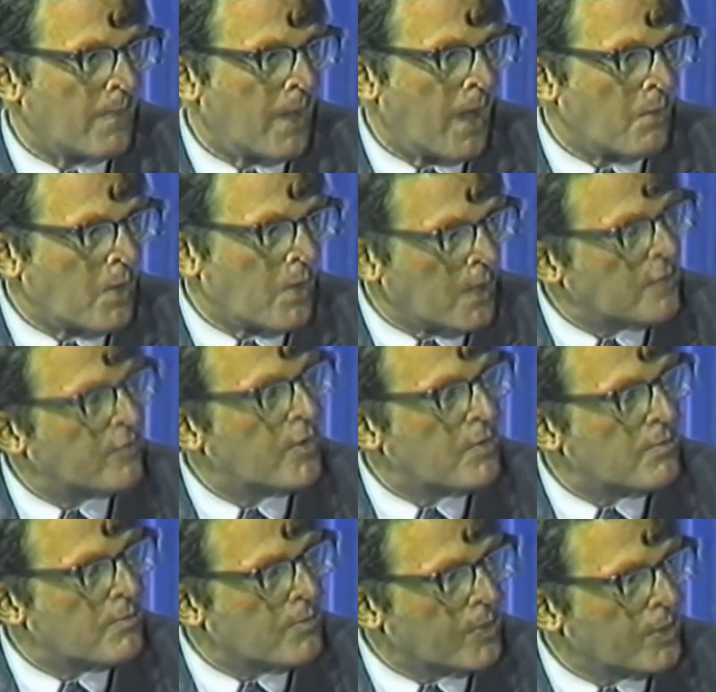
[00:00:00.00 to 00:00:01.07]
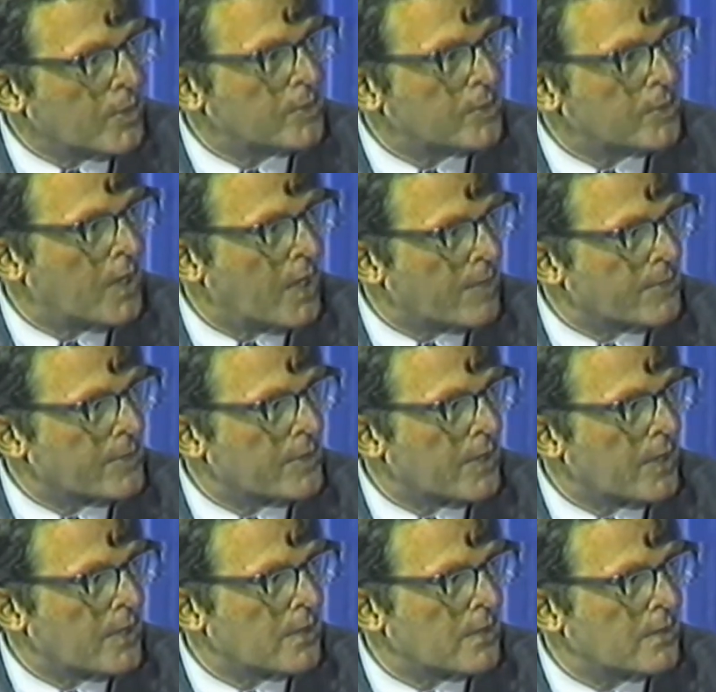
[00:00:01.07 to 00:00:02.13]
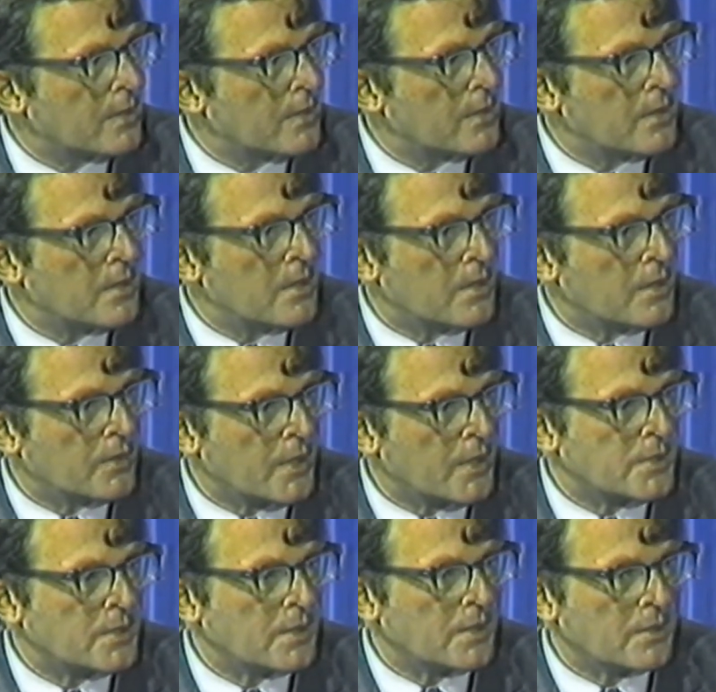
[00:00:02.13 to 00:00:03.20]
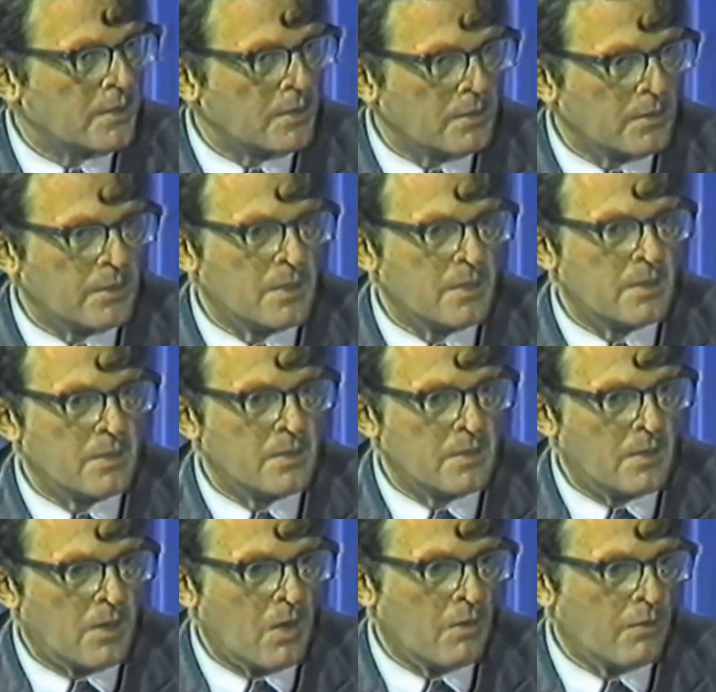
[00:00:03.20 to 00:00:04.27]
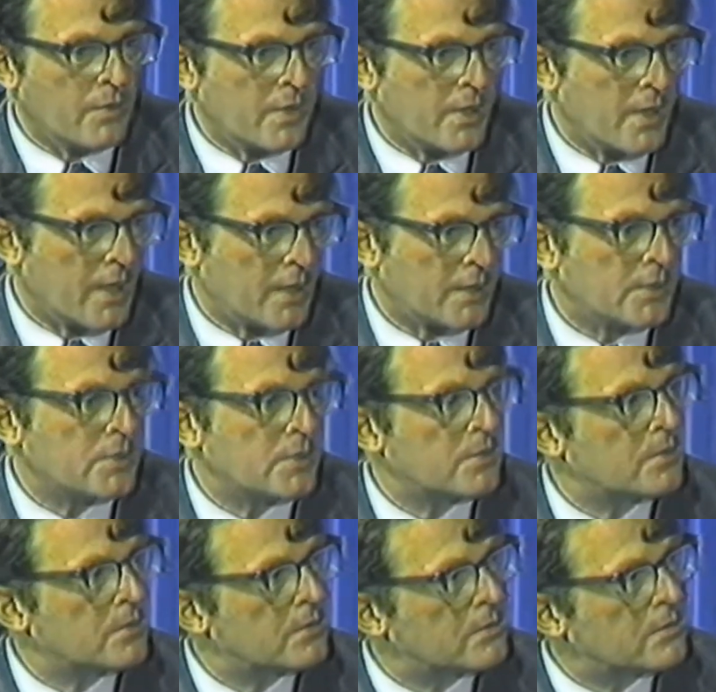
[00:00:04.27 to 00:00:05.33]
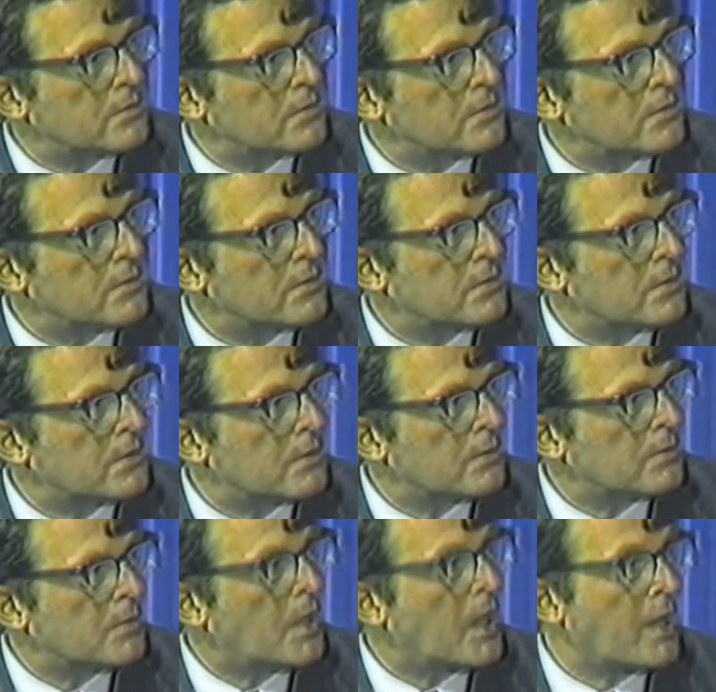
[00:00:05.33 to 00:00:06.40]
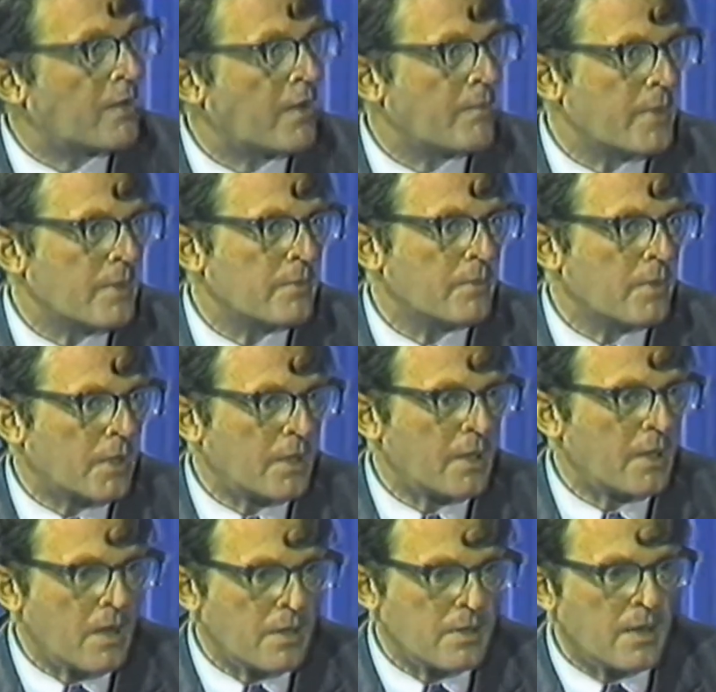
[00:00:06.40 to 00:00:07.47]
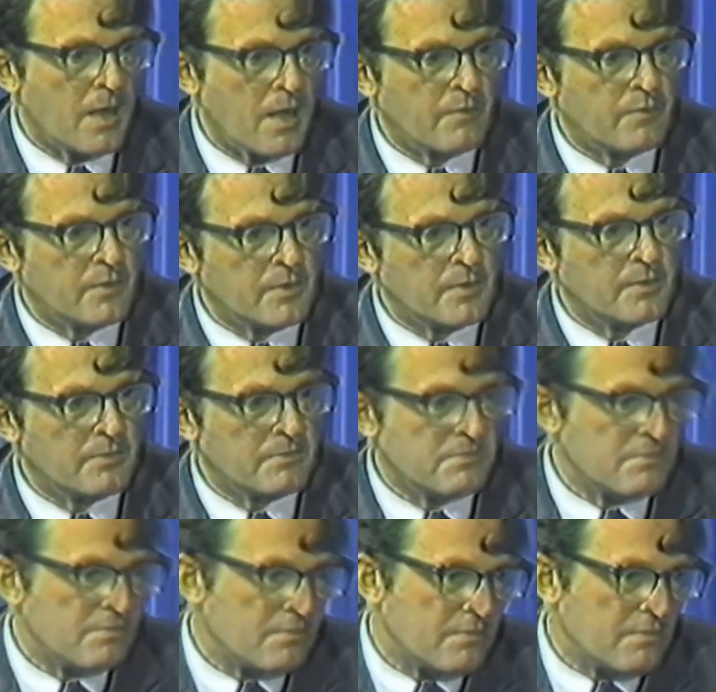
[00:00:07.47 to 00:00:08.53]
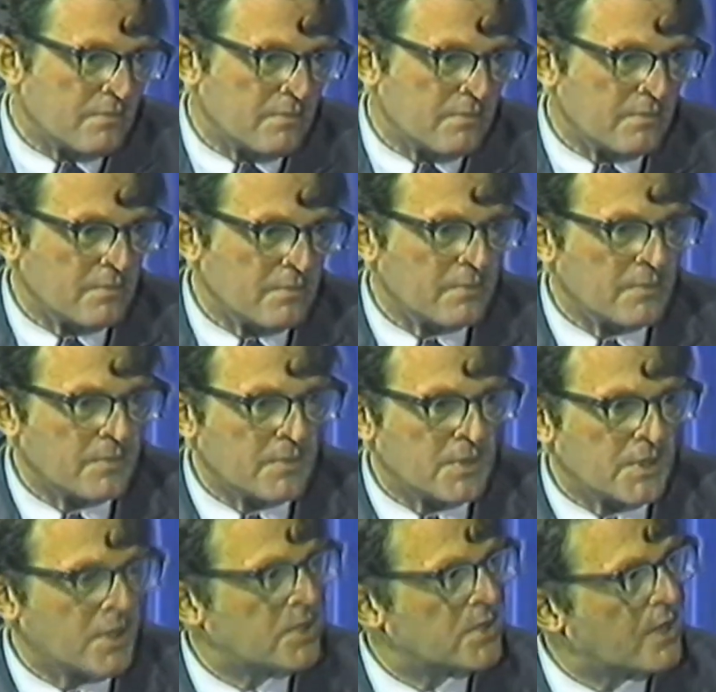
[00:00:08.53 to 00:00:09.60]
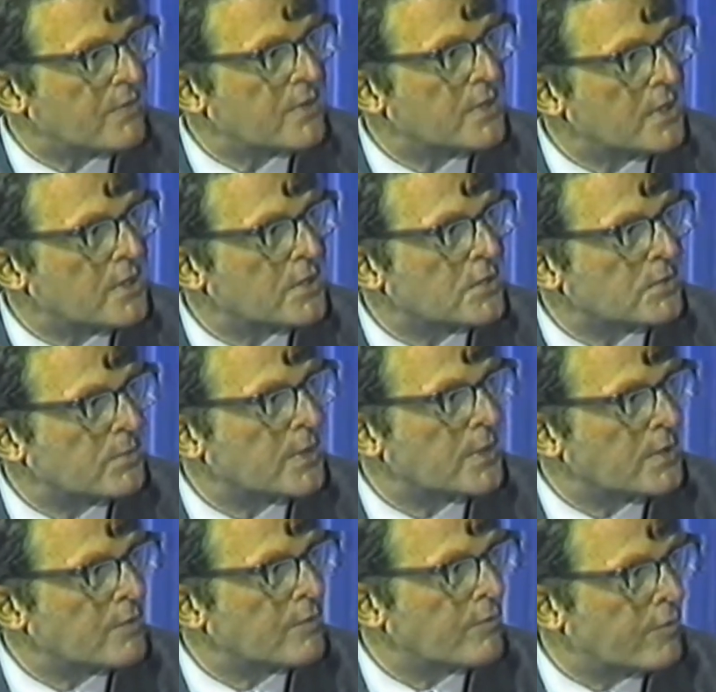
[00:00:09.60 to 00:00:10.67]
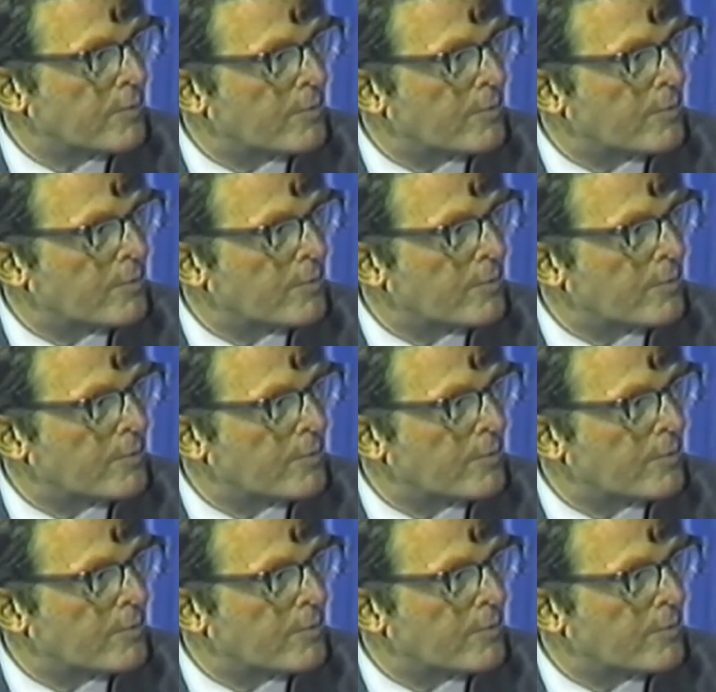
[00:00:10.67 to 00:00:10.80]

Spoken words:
I want to devote more time to that, mm-hmm. increasingly, over the next, I've been working on it now for 6-7 years, but mm-hmm.